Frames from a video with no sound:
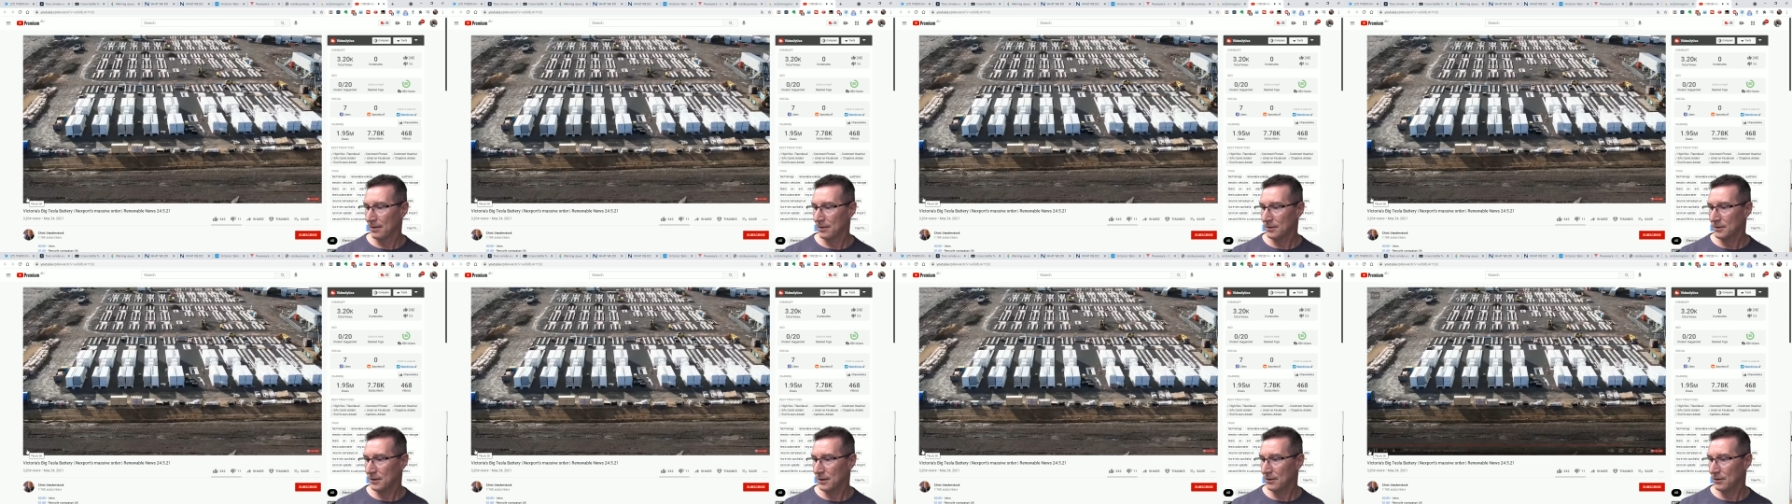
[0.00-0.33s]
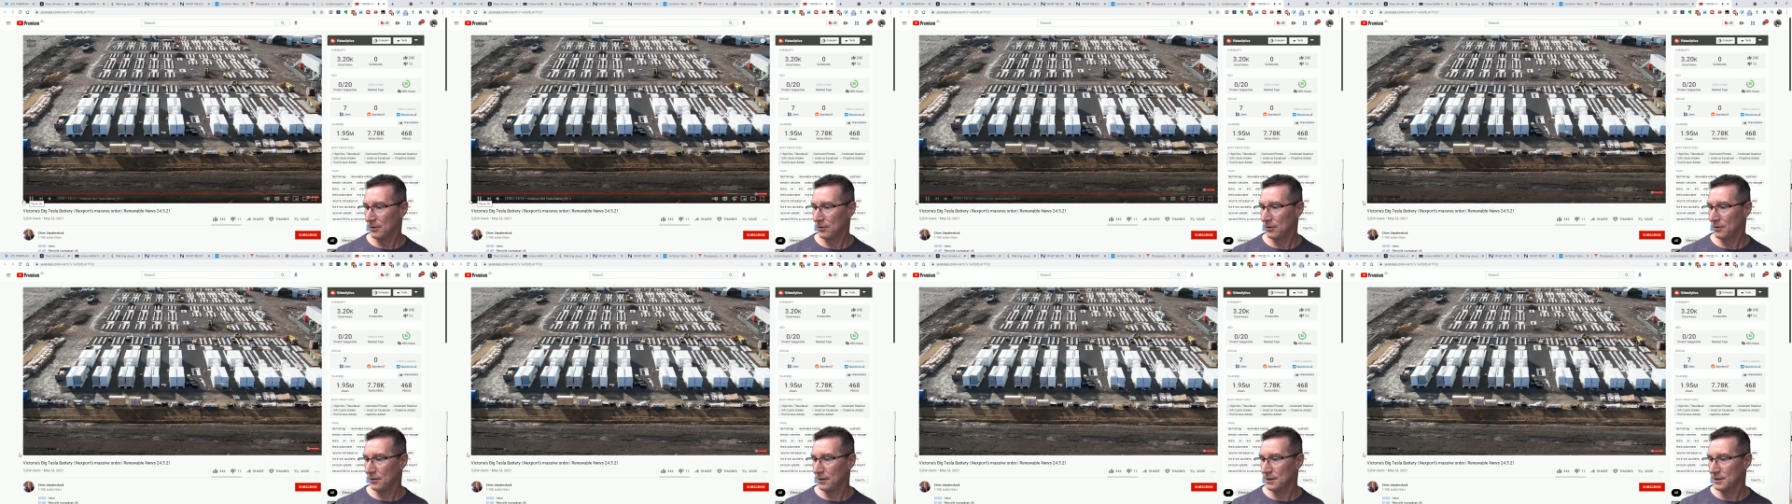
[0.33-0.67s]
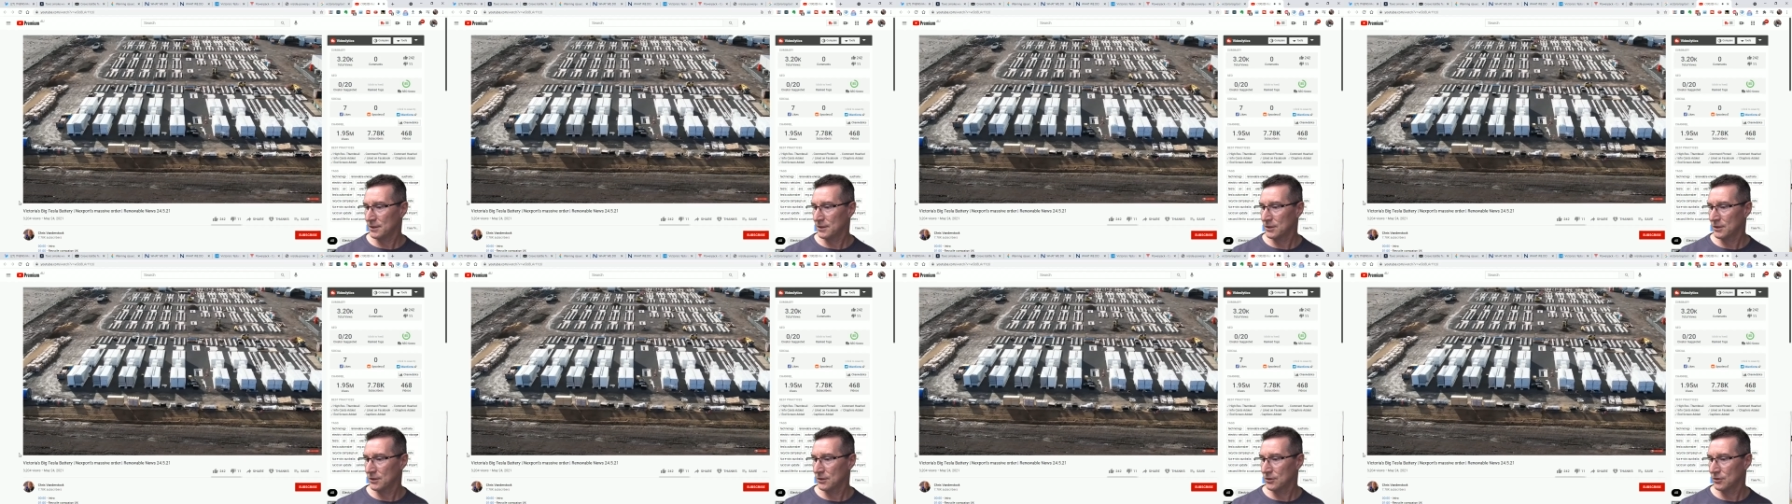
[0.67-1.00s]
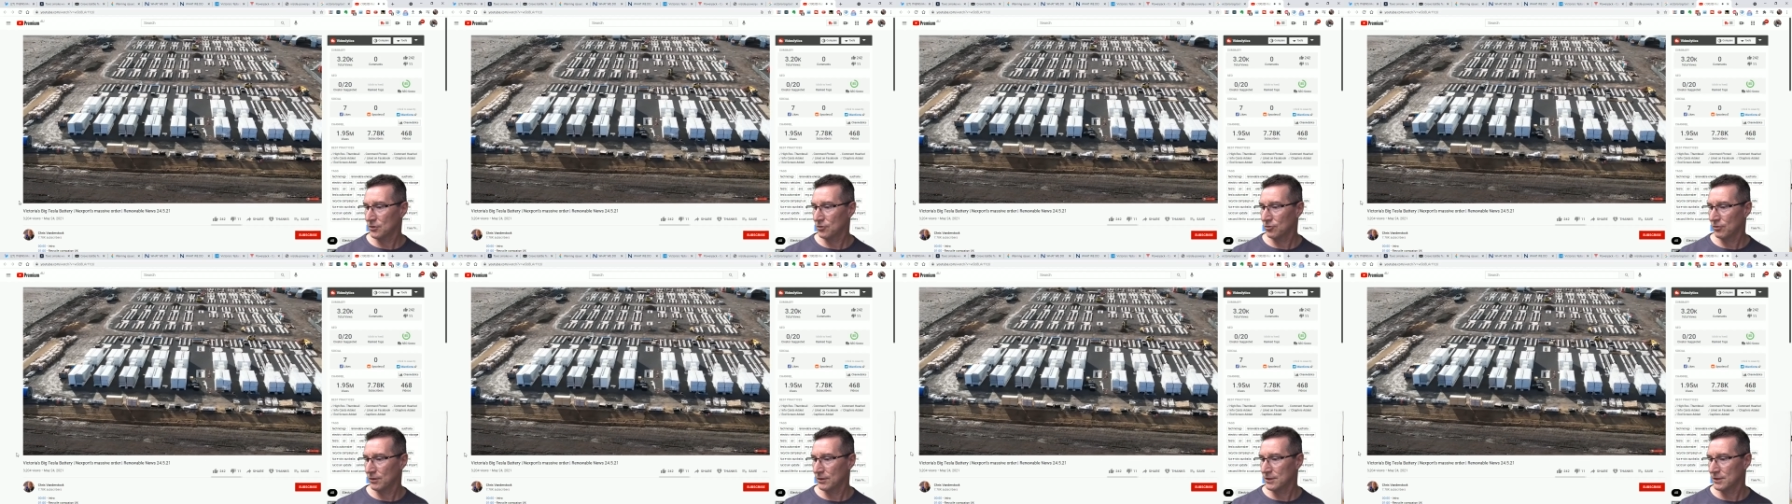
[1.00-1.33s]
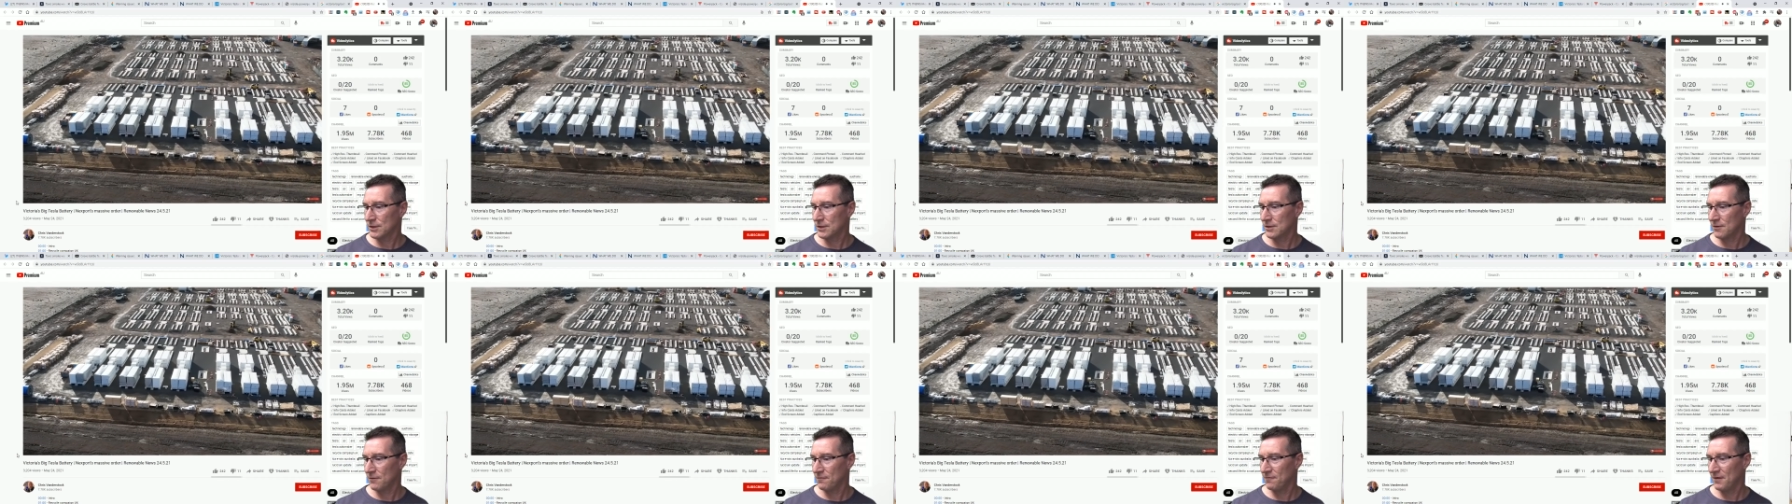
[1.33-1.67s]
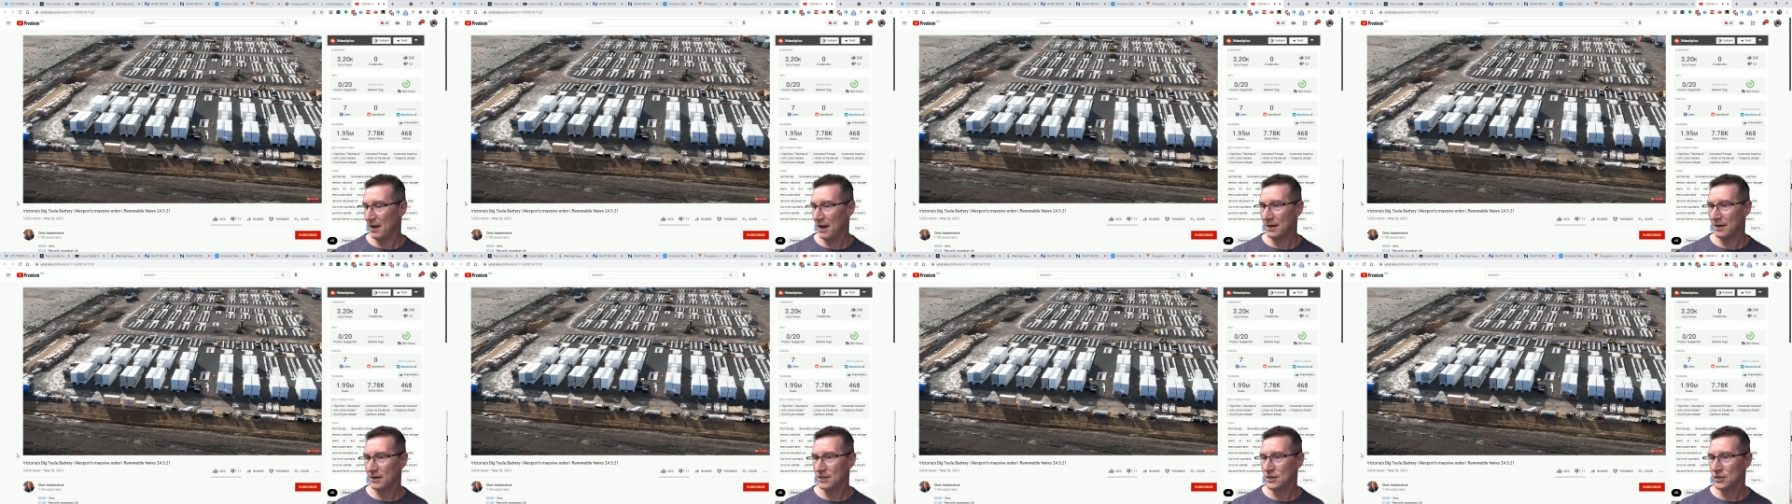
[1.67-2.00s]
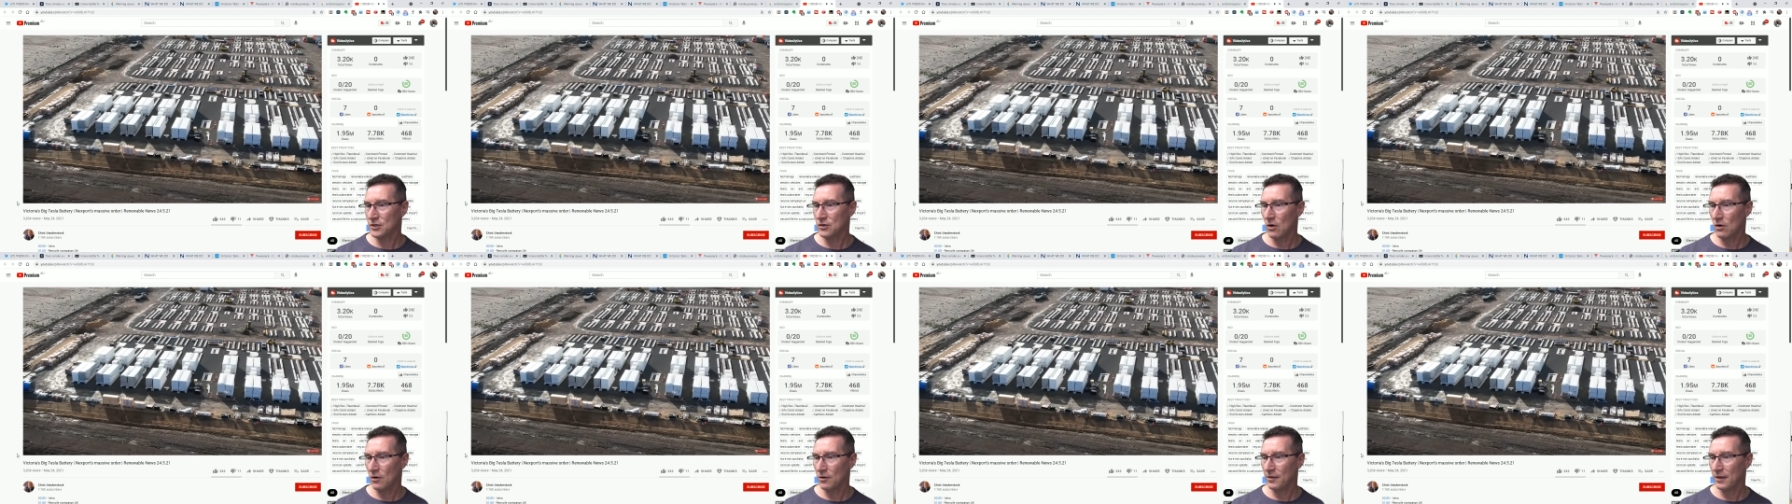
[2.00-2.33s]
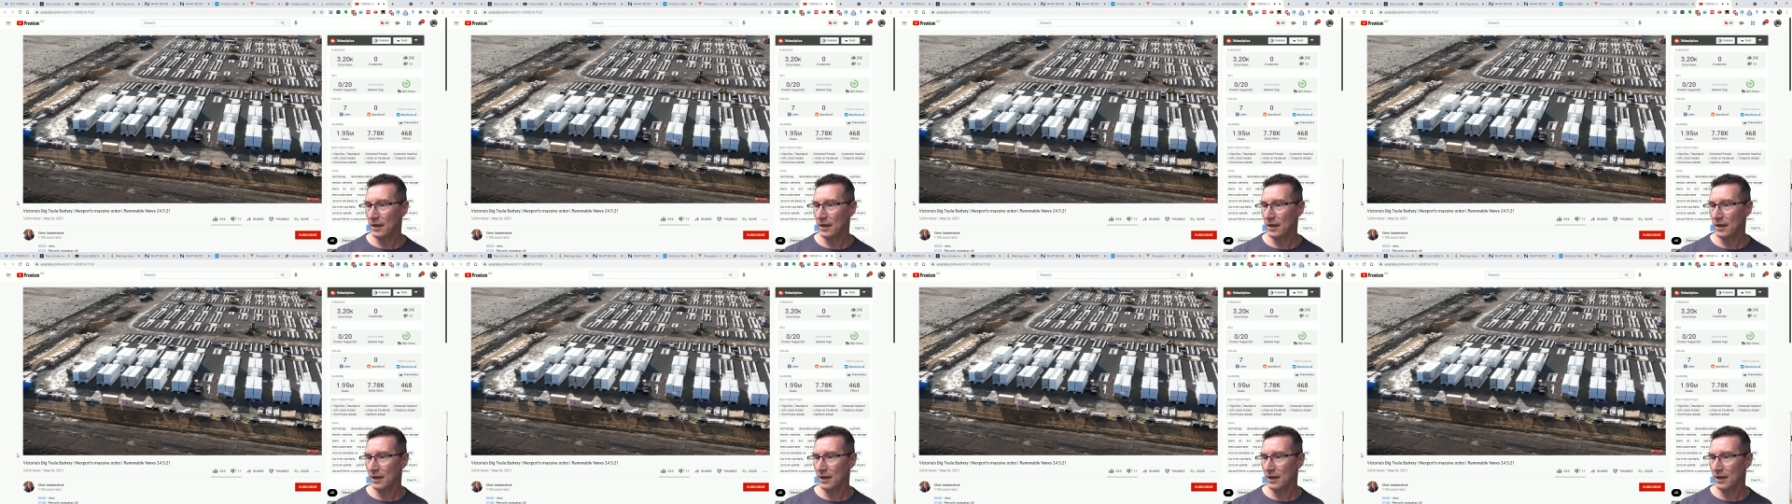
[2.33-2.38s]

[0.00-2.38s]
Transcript: don't know who this. Chris Vanderstock,